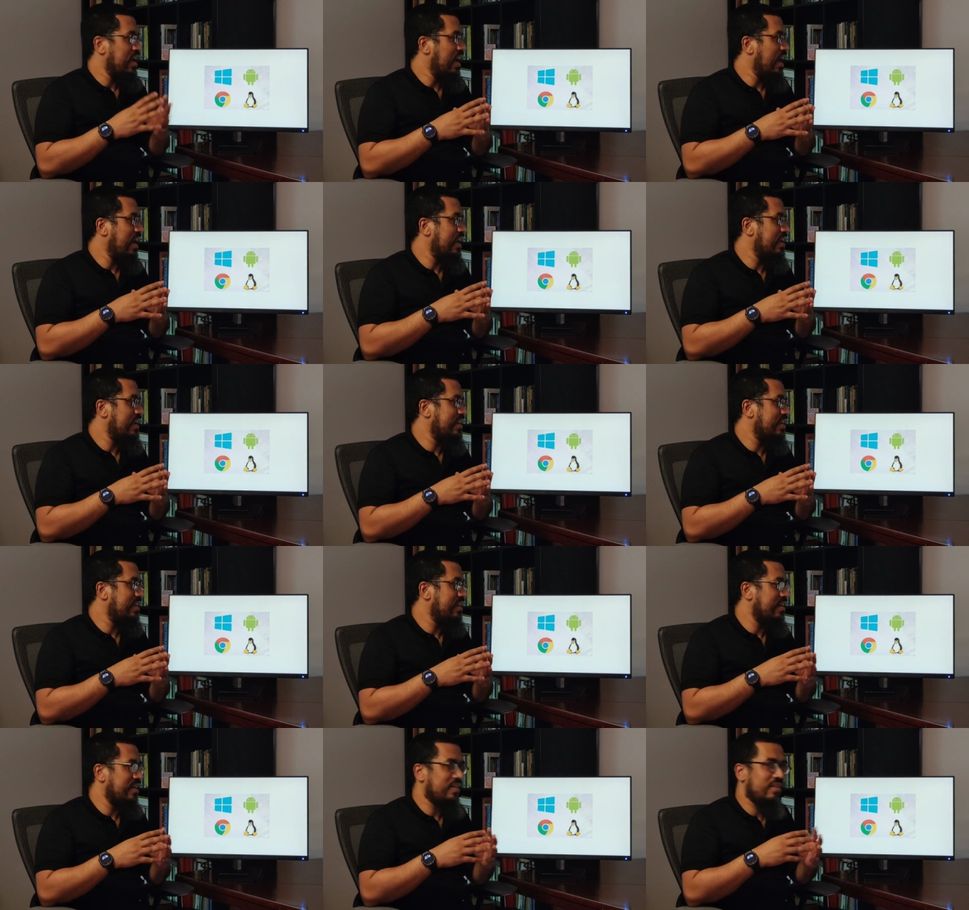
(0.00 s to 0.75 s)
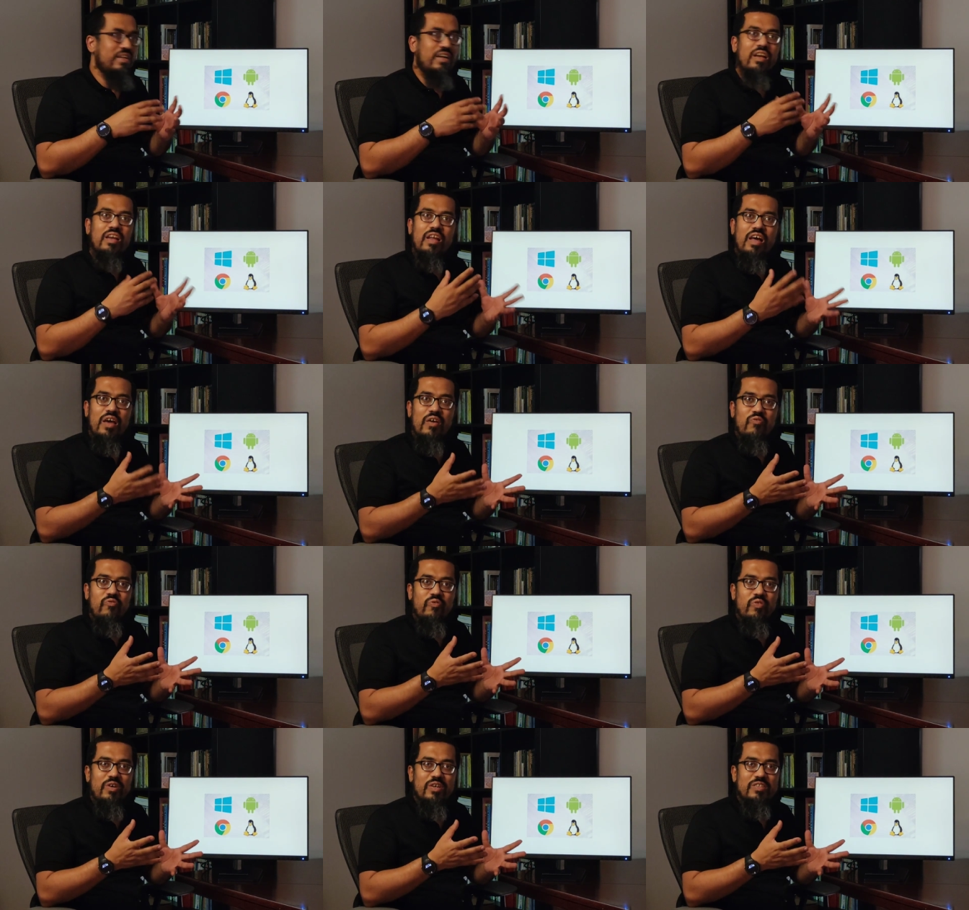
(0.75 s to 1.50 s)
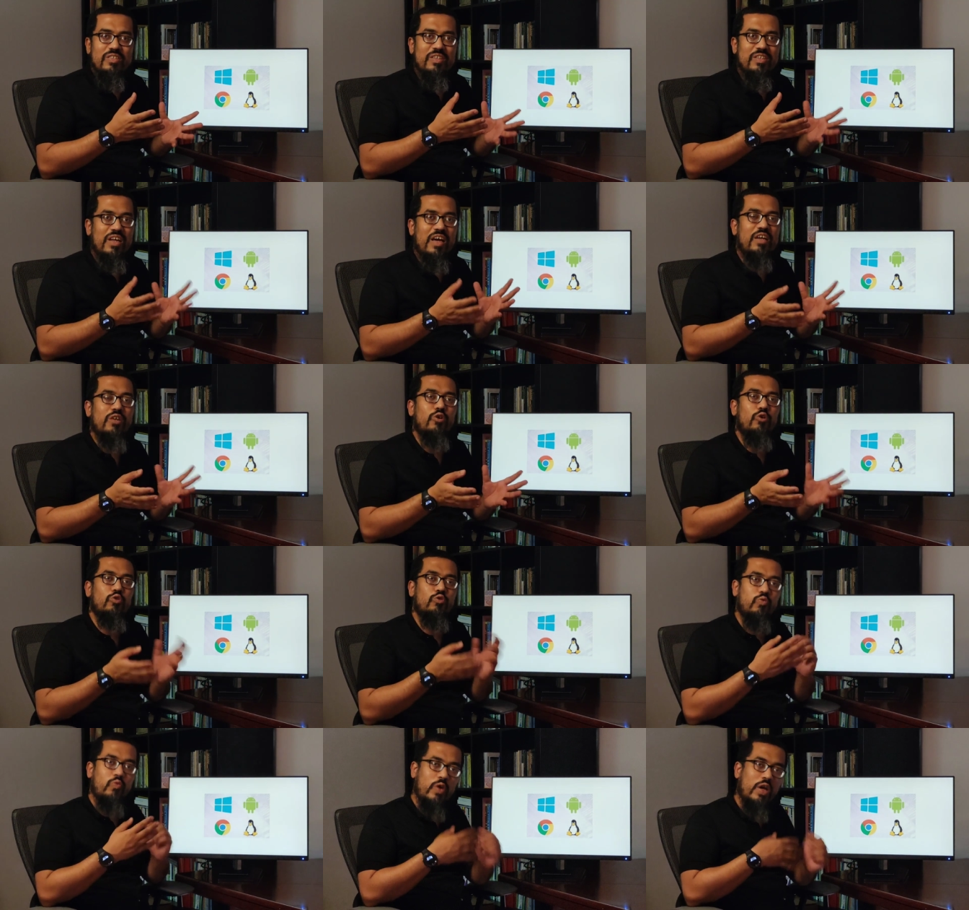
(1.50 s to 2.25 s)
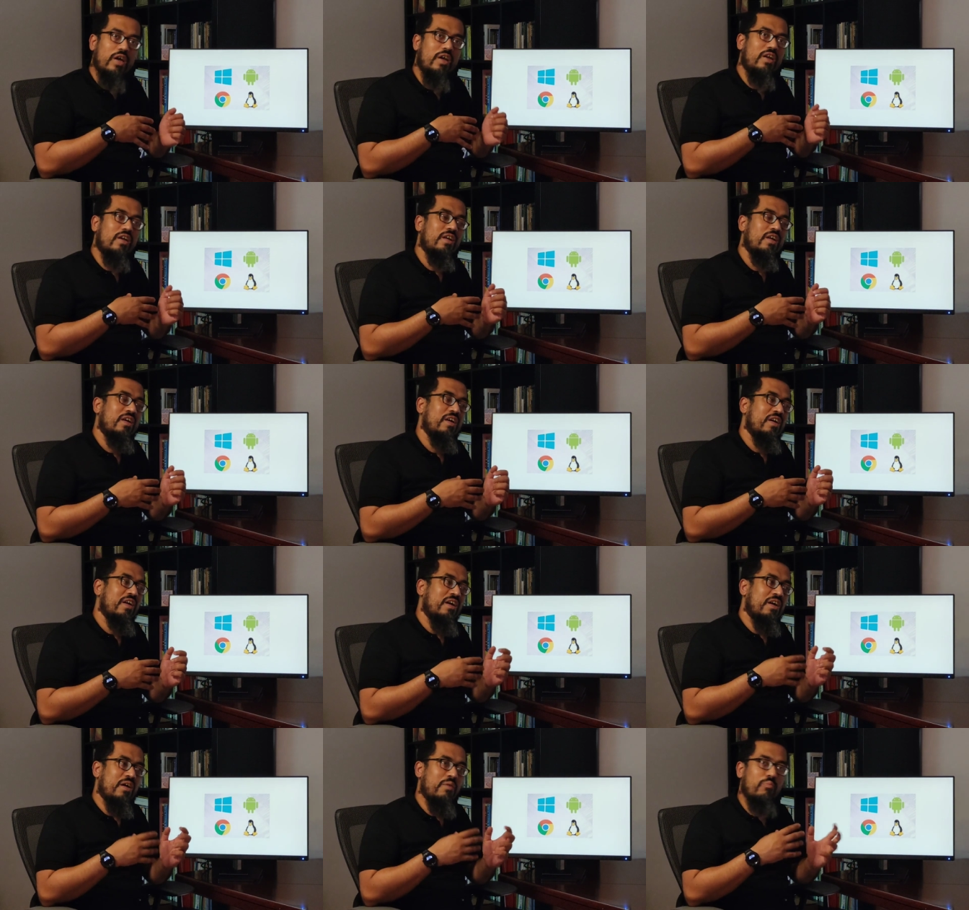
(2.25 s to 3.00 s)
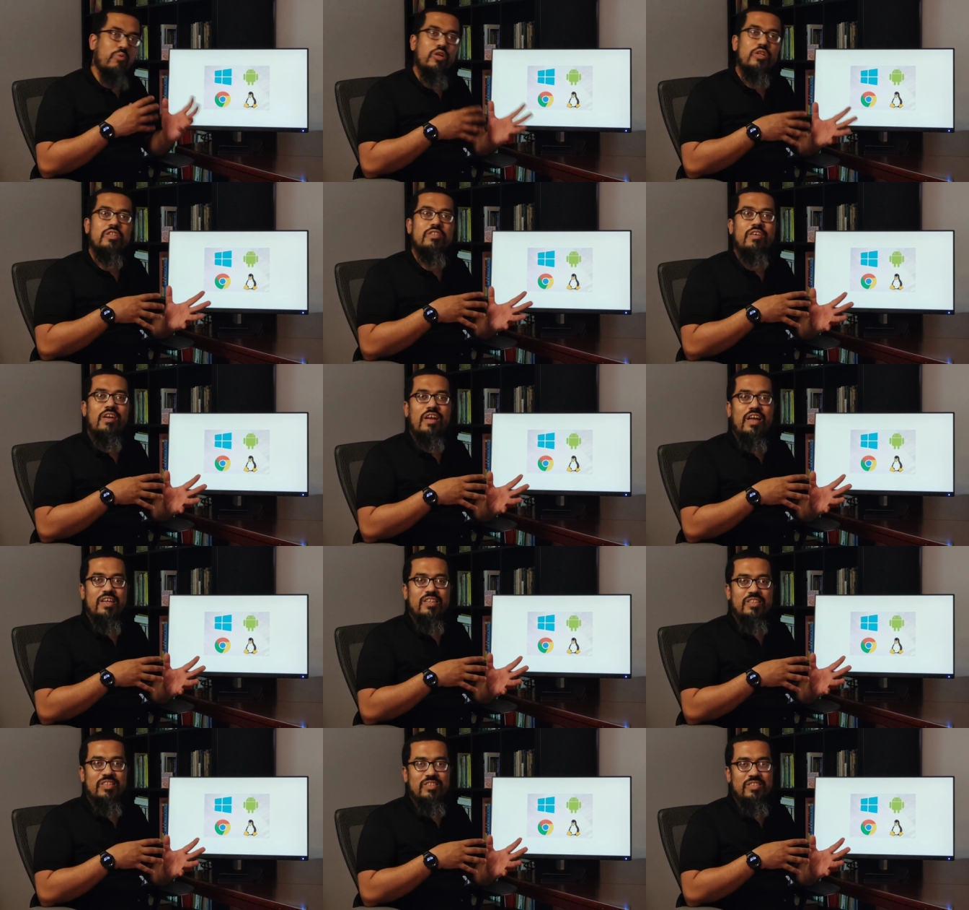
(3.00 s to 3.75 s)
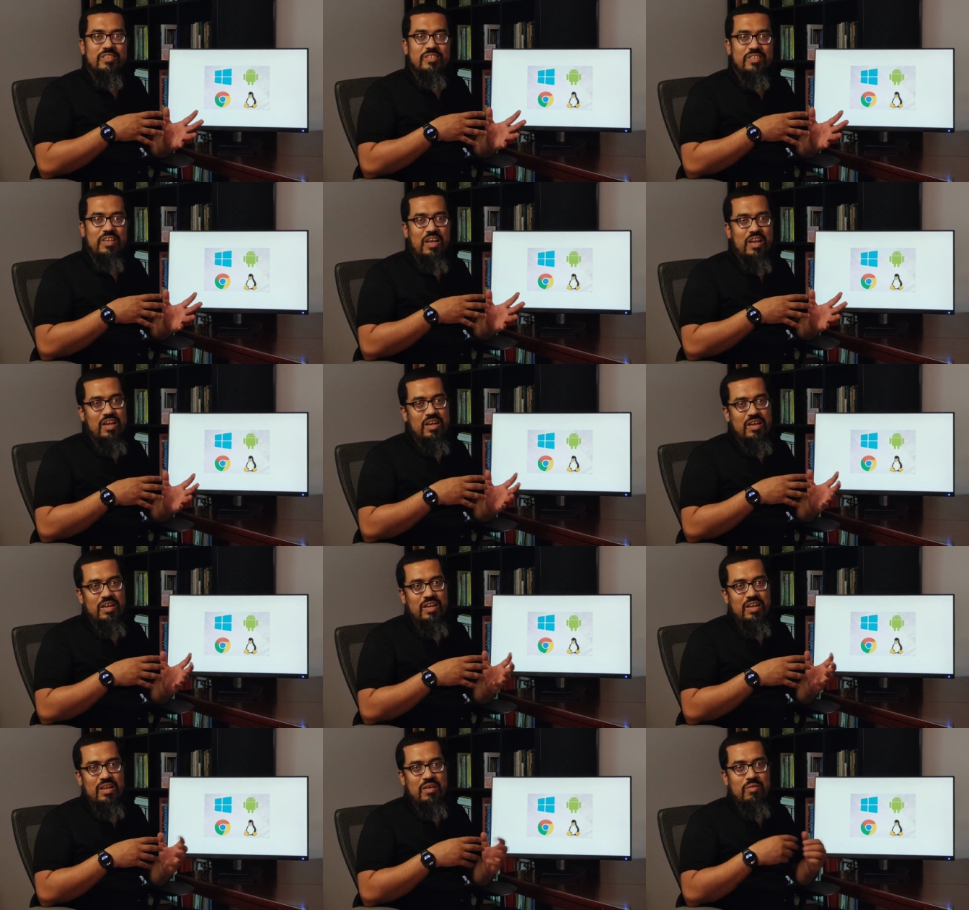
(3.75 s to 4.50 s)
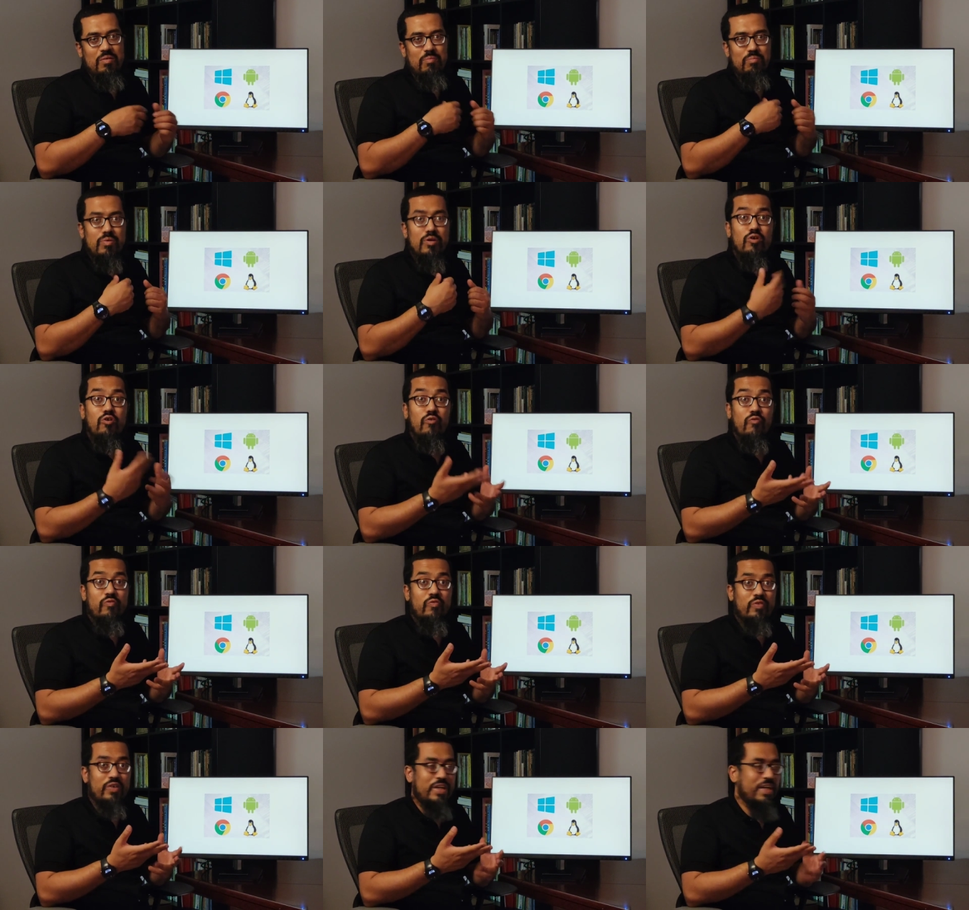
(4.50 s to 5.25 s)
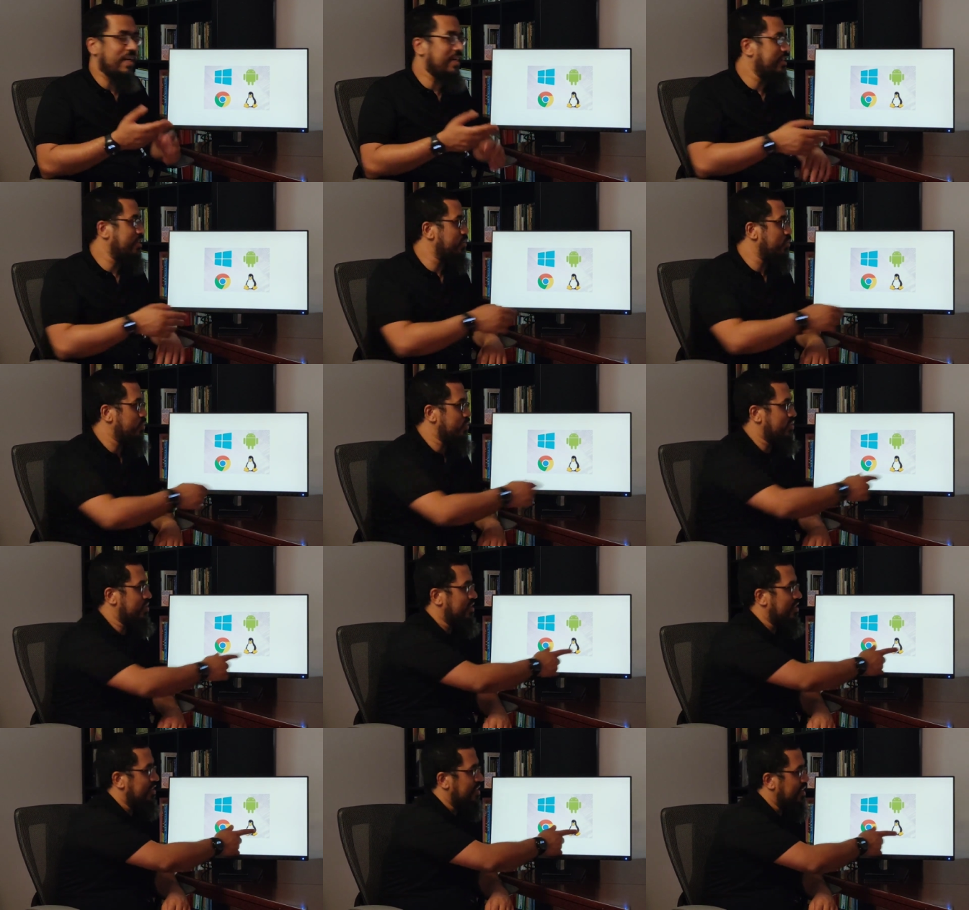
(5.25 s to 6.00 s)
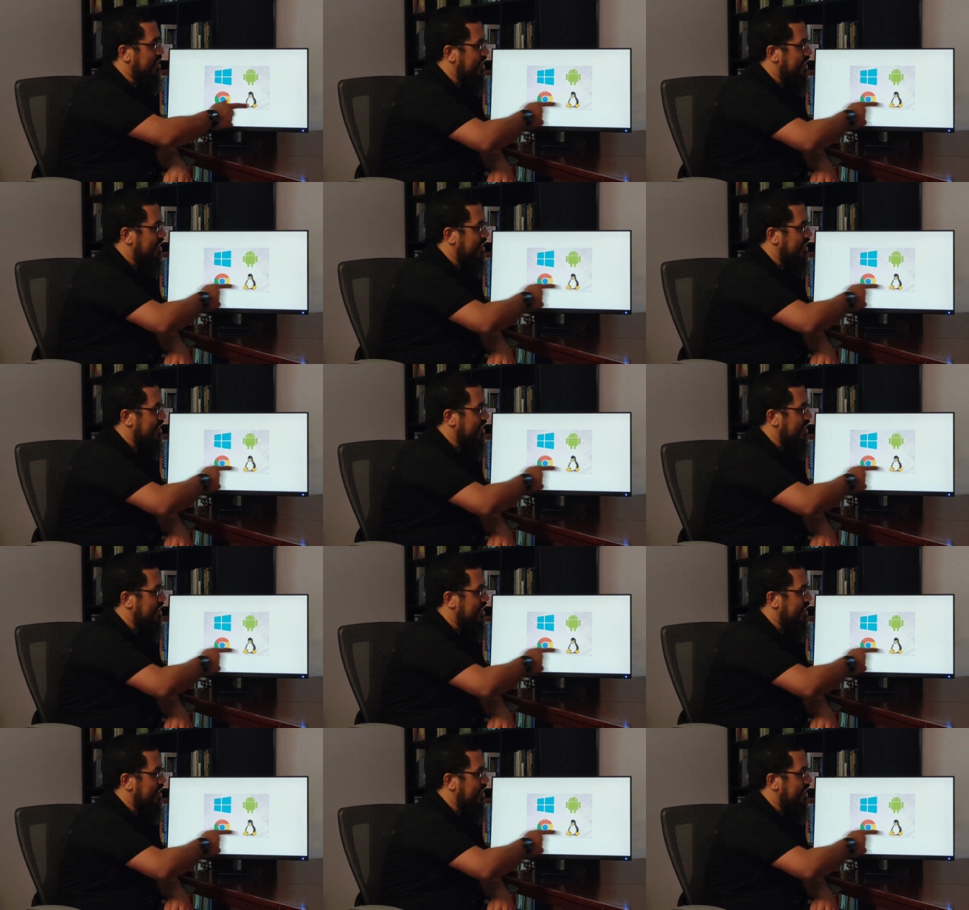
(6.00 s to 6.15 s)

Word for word: and real life scenarios where a monitor like this can be of great use.